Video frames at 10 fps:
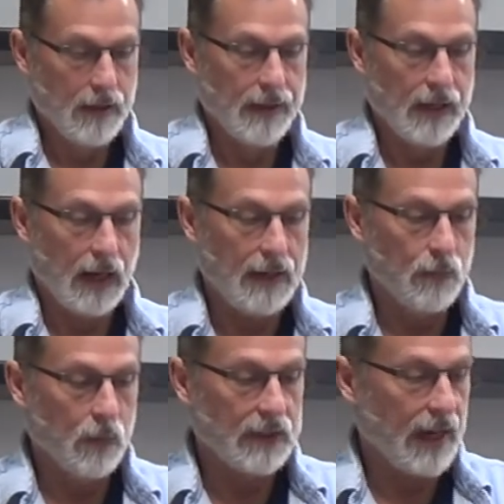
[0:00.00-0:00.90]
Then
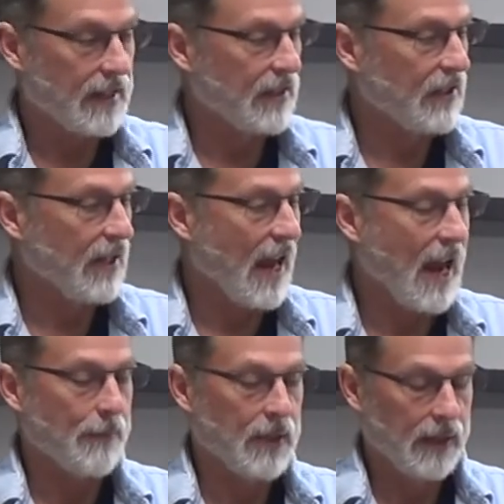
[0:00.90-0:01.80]
once I
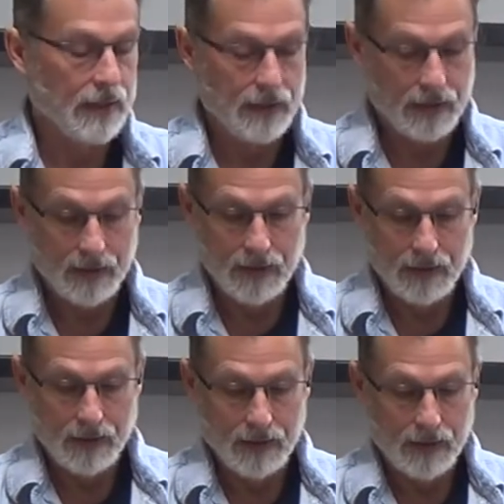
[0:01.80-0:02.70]
stopped
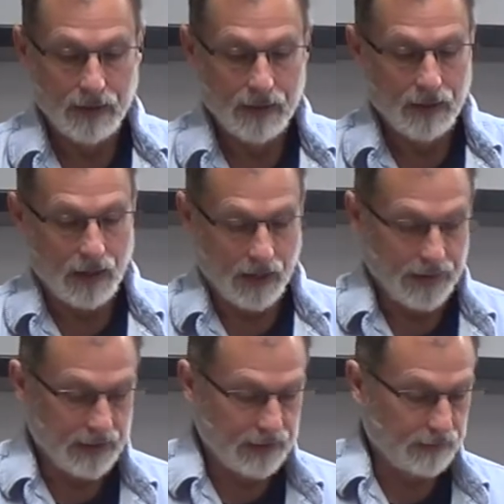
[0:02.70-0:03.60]
on
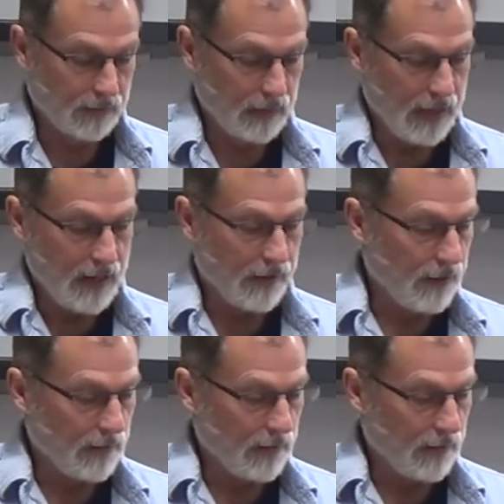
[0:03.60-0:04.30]
this area